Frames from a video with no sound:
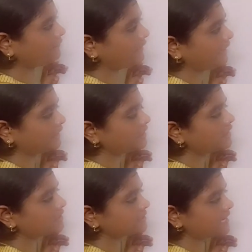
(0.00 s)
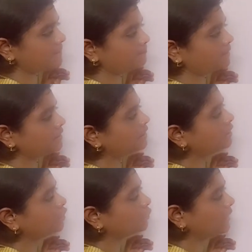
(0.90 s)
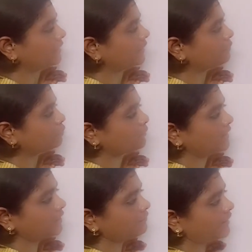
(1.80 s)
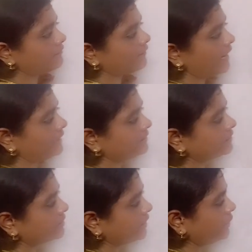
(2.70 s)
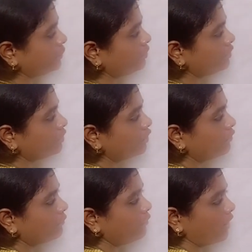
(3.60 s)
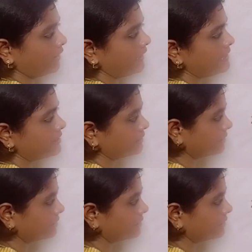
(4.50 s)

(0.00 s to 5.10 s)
taken a sample 20 to 25 and 30 to 40 years.